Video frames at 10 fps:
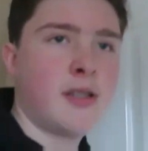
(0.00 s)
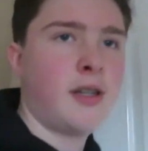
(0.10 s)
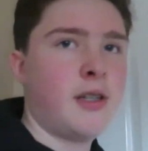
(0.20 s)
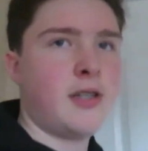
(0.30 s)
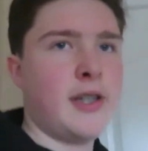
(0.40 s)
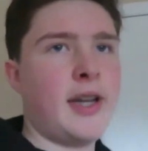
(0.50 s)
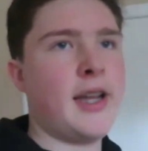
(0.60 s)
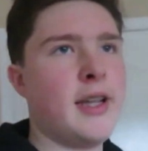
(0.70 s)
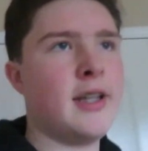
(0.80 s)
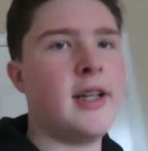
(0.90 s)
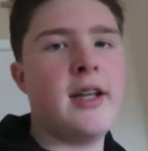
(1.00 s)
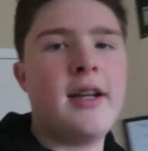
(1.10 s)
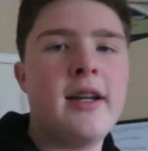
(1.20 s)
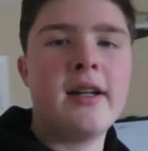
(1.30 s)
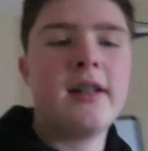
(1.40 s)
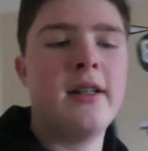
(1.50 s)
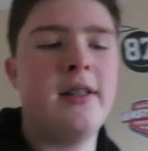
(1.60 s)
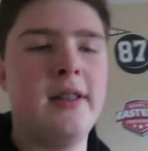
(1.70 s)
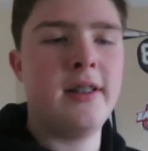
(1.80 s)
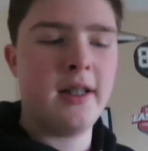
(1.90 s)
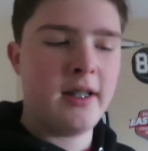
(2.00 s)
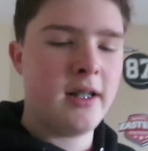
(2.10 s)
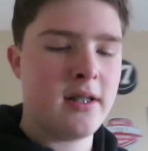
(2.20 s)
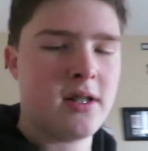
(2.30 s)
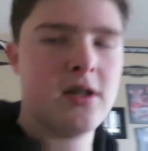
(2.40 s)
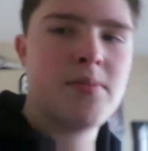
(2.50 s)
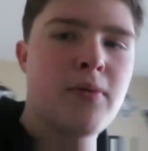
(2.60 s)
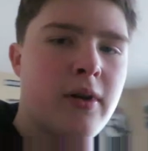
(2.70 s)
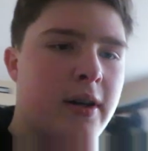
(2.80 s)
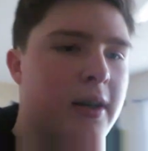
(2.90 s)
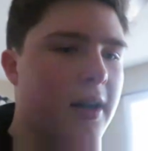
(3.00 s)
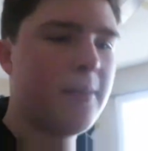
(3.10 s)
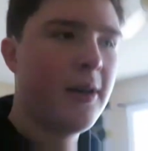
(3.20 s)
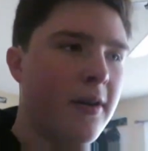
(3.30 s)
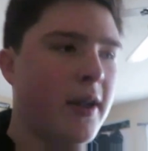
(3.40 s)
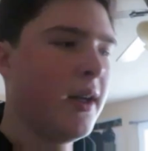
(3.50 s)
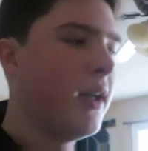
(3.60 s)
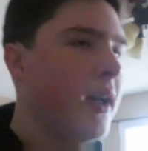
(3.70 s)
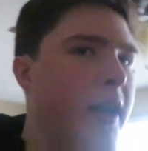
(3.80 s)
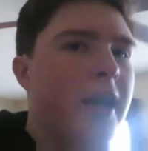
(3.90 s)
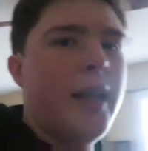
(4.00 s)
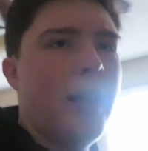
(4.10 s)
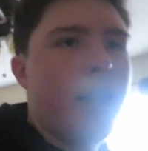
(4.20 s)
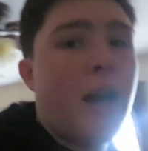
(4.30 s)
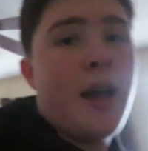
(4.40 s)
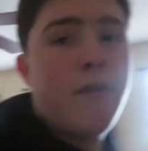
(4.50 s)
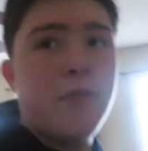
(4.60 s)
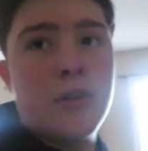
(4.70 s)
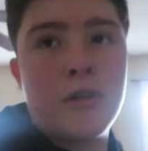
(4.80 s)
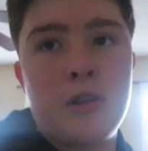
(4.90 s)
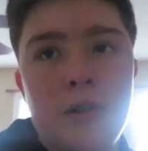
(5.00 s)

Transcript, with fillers: such a good sport about it, and I have no